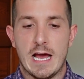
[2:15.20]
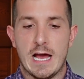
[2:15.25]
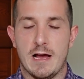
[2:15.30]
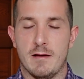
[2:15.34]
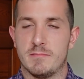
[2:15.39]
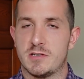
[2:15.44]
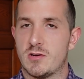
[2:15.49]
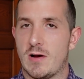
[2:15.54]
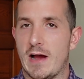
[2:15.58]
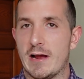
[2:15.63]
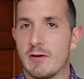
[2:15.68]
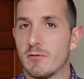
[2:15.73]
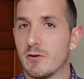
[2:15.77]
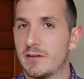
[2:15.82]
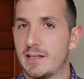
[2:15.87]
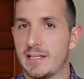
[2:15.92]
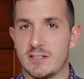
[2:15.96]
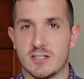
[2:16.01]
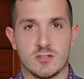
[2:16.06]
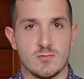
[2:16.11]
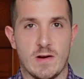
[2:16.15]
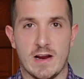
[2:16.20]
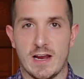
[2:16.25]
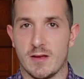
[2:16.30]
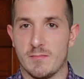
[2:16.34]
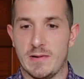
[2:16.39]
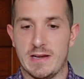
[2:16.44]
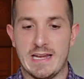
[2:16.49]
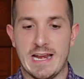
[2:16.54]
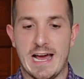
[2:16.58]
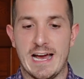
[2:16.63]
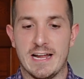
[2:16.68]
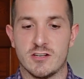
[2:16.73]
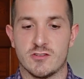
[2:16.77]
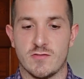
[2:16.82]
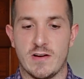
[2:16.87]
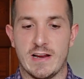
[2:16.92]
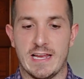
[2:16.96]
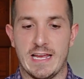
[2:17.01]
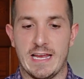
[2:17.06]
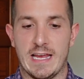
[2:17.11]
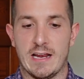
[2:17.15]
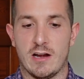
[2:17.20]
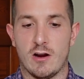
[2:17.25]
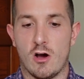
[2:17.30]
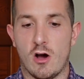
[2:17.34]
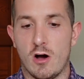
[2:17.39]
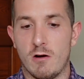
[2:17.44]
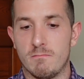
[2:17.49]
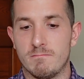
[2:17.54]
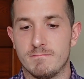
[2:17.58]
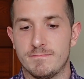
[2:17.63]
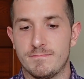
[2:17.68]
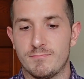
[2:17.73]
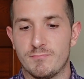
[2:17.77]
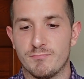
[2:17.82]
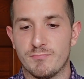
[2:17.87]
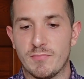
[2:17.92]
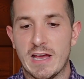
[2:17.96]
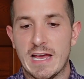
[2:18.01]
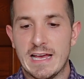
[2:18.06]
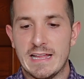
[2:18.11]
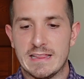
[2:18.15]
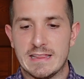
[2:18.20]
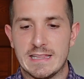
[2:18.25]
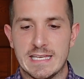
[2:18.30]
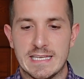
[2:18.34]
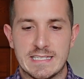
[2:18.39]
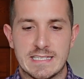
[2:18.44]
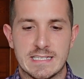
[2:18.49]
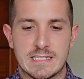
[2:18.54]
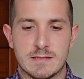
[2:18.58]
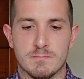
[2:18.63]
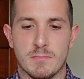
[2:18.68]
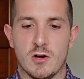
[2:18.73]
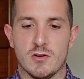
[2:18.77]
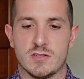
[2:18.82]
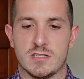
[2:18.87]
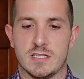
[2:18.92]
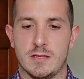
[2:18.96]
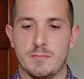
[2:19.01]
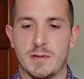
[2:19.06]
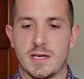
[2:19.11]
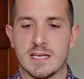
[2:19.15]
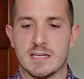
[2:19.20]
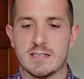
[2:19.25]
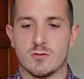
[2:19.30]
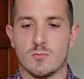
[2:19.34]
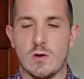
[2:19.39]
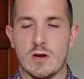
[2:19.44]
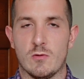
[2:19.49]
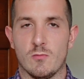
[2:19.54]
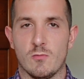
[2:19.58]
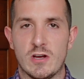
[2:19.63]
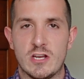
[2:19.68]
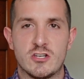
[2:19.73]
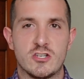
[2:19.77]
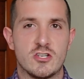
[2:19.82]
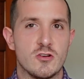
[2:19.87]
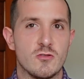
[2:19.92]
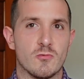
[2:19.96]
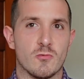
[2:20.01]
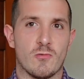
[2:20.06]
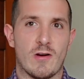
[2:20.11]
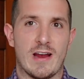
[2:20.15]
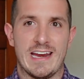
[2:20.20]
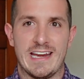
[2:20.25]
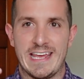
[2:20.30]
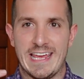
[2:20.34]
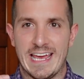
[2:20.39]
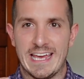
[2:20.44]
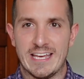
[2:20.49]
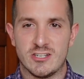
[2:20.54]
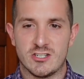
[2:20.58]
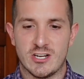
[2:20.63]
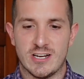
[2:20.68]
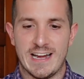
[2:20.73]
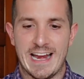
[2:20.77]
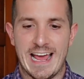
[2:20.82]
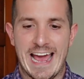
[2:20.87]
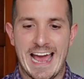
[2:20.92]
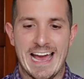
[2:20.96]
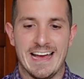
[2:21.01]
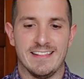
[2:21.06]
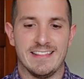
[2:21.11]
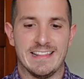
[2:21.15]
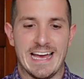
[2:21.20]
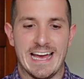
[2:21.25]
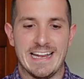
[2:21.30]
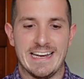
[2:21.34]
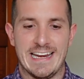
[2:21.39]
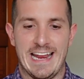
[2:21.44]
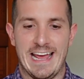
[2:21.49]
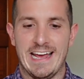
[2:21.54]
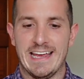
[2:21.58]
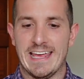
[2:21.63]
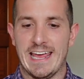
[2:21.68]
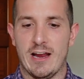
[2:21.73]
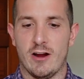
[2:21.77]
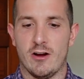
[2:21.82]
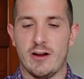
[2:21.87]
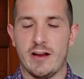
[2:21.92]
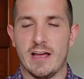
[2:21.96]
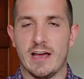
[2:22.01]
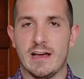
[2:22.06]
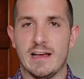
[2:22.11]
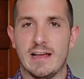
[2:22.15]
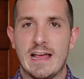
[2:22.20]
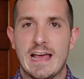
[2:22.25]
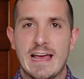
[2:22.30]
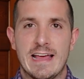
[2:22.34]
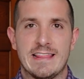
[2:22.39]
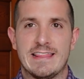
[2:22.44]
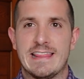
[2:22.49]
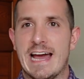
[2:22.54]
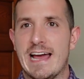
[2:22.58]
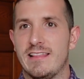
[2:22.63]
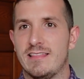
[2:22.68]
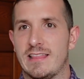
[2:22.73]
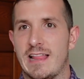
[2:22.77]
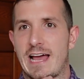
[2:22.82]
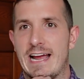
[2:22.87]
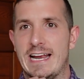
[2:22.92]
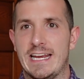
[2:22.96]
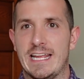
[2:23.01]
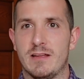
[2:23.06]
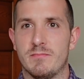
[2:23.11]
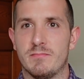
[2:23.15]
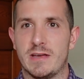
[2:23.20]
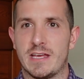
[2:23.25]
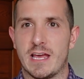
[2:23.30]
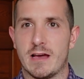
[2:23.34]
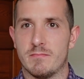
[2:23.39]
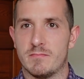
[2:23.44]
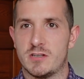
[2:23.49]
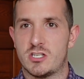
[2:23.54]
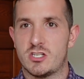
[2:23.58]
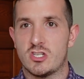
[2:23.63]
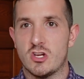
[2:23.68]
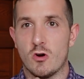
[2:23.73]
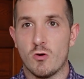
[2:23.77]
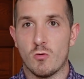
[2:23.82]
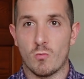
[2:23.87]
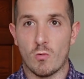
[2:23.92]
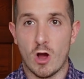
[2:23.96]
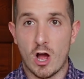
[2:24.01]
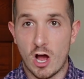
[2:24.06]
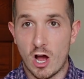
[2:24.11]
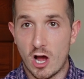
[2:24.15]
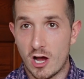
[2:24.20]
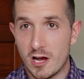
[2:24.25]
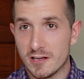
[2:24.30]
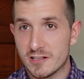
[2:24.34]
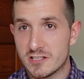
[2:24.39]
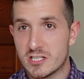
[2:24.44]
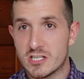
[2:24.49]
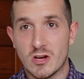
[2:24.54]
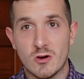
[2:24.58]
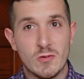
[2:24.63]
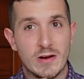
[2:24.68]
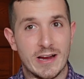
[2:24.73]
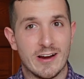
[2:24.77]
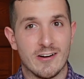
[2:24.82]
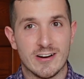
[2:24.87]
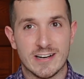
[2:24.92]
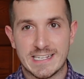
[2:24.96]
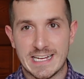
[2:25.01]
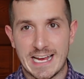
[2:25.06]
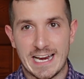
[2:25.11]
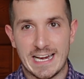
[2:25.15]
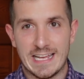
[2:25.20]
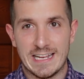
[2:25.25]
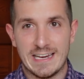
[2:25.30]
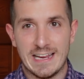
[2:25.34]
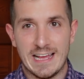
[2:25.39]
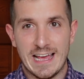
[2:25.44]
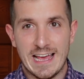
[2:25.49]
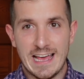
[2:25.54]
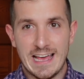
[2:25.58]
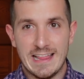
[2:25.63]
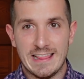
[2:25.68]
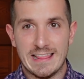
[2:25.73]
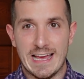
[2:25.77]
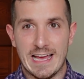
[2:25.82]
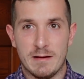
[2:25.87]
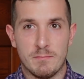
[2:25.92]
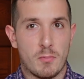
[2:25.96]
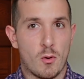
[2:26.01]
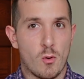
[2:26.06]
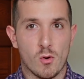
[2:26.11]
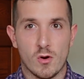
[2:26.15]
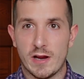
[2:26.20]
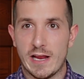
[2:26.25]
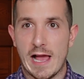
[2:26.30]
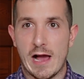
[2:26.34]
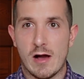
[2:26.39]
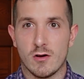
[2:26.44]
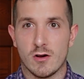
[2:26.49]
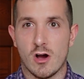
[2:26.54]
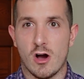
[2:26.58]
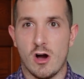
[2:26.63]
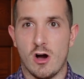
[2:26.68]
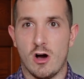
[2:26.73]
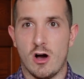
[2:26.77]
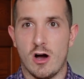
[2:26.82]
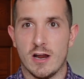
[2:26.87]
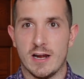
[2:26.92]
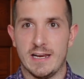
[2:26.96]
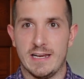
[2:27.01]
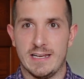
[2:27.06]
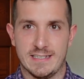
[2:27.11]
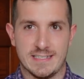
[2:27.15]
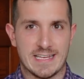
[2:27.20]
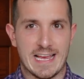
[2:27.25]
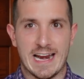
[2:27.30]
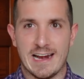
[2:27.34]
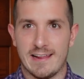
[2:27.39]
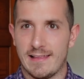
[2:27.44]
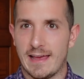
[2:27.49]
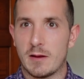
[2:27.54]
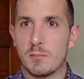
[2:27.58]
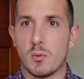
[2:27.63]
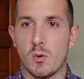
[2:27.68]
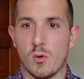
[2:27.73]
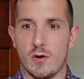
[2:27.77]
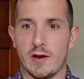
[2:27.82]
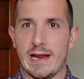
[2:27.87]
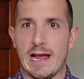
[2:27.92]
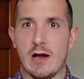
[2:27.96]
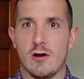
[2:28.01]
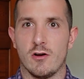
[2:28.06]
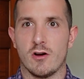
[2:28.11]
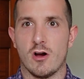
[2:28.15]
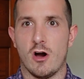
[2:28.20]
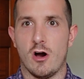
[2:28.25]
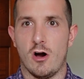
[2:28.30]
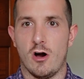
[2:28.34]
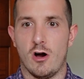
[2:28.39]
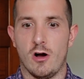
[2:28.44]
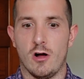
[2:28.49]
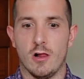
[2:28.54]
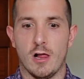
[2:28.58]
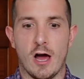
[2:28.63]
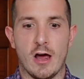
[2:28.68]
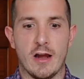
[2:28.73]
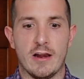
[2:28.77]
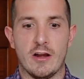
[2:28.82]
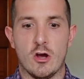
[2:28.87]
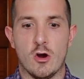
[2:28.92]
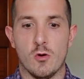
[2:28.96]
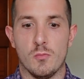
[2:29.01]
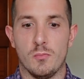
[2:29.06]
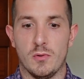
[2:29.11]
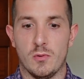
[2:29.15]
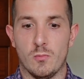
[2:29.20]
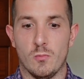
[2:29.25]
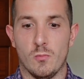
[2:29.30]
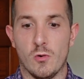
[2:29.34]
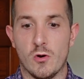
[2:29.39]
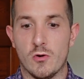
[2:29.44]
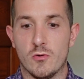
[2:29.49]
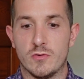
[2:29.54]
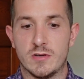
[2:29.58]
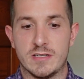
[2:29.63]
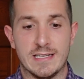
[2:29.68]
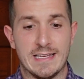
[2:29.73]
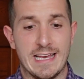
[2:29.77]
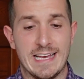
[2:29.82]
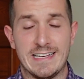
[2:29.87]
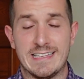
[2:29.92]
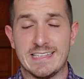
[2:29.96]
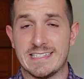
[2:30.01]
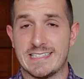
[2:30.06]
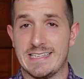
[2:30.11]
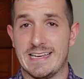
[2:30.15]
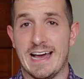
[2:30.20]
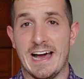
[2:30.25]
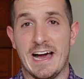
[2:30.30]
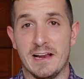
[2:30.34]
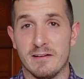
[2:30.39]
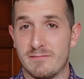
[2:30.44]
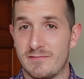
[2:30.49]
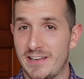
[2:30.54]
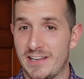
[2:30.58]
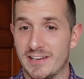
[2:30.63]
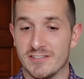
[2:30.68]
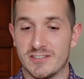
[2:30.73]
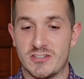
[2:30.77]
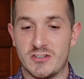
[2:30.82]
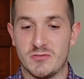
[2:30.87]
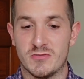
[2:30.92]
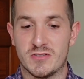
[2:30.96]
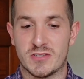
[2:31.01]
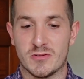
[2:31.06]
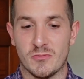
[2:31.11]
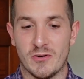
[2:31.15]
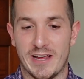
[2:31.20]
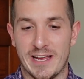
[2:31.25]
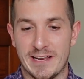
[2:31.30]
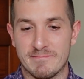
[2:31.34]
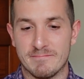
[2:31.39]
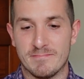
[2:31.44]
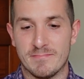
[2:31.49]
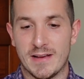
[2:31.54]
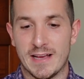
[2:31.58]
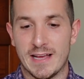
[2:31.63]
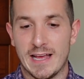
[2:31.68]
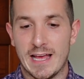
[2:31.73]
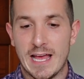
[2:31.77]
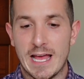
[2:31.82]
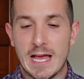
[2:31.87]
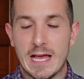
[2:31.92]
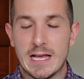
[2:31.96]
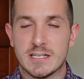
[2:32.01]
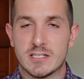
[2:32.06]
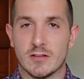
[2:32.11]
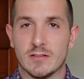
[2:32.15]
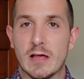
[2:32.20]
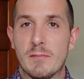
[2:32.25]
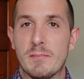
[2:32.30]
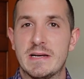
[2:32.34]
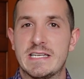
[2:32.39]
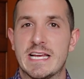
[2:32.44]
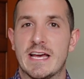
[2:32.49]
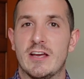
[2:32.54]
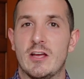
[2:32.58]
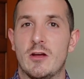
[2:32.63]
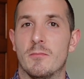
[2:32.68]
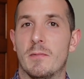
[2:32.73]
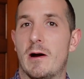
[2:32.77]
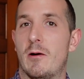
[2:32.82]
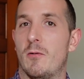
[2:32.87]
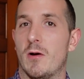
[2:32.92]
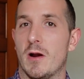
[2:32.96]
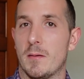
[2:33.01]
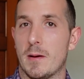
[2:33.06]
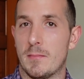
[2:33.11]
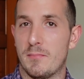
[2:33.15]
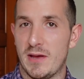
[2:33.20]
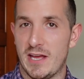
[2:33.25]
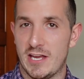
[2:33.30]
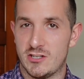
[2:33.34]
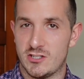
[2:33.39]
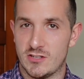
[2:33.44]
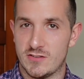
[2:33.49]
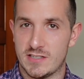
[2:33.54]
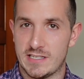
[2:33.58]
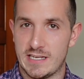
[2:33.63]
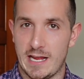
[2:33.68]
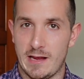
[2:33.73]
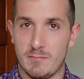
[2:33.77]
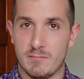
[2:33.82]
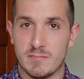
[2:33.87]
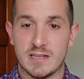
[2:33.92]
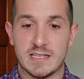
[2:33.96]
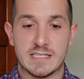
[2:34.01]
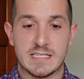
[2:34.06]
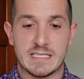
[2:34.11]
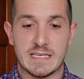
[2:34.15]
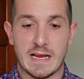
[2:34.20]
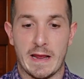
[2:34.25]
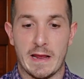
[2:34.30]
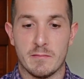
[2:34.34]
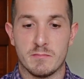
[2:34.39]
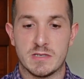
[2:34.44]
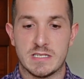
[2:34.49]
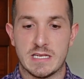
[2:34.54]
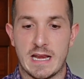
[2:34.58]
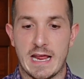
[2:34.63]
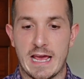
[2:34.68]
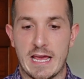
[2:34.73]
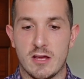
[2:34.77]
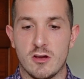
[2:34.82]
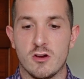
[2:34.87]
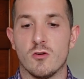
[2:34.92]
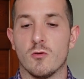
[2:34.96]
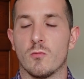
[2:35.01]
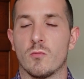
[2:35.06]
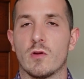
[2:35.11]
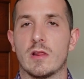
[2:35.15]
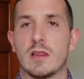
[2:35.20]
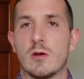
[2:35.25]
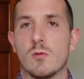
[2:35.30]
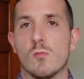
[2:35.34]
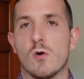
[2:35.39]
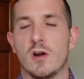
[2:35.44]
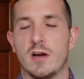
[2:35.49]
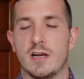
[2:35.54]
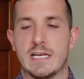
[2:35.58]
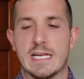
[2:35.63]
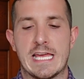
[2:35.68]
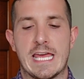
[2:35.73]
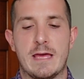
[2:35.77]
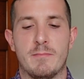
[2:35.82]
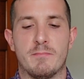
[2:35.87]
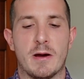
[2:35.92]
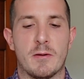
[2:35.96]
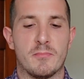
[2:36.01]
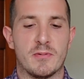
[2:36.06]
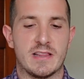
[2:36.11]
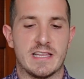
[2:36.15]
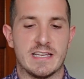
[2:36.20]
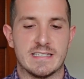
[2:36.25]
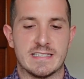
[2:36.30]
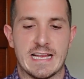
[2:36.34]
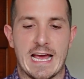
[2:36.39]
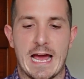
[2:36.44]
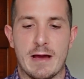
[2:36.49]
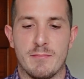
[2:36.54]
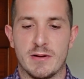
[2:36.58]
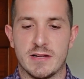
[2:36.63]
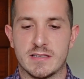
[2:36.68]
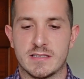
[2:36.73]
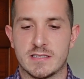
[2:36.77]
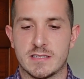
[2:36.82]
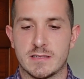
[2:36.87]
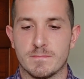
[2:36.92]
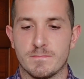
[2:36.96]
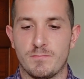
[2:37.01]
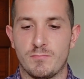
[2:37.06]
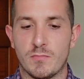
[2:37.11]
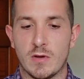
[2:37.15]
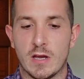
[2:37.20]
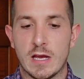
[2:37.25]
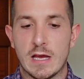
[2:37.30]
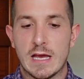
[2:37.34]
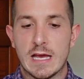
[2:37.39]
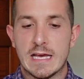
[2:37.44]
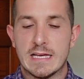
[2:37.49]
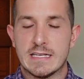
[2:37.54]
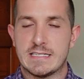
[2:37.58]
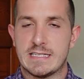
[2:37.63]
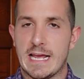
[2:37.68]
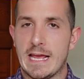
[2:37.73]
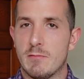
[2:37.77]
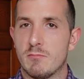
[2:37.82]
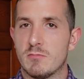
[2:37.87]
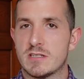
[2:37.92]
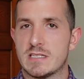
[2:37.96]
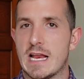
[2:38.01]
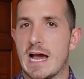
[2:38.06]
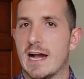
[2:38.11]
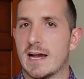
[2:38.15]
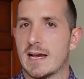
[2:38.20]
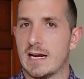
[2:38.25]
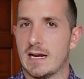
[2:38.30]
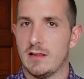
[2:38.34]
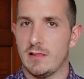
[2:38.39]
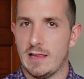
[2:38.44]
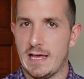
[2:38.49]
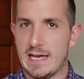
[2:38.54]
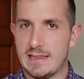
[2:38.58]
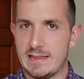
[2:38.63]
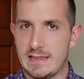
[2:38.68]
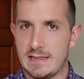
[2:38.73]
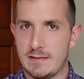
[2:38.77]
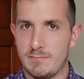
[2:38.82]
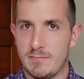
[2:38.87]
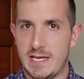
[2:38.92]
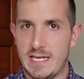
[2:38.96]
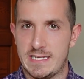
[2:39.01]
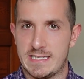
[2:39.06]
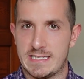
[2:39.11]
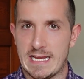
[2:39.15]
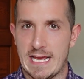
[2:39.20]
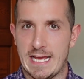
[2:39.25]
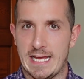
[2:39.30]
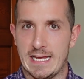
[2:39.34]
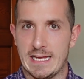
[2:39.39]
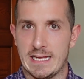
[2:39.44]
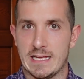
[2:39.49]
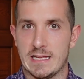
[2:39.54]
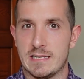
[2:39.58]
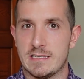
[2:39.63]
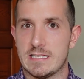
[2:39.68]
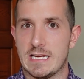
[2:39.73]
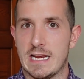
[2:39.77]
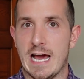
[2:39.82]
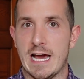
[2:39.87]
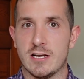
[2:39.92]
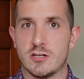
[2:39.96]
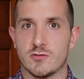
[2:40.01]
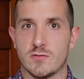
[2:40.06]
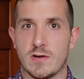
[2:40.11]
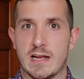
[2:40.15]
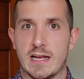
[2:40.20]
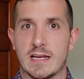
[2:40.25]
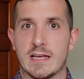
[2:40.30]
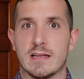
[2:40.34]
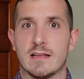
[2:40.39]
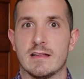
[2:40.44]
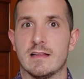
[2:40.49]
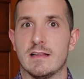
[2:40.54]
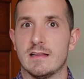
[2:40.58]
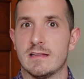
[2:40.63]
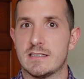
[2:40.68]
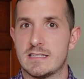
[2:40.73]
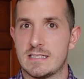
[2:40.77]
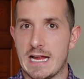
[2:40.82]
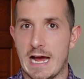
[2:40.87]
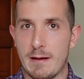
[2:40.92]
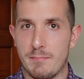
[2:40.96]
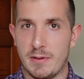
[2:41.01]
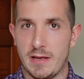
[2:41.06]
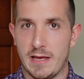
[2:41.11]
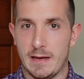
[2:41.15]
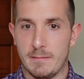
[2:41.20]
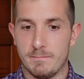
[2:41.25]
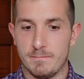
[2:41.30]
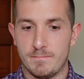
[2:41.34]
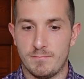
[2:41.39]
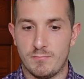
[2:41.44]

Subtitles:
so I really just recommend not drinking at all. This is mostly because when we shoot radiation at that neck area, that lining becomes so raw, so irritated, that pouring alcohol on it is kind of like pouring alcohol on an open wound. It does not feel too sweet. So let me tell you about one of my patients named Sam today, who really wanted to keep up with his habits. Sam was not going to let me saying to not drink stop him.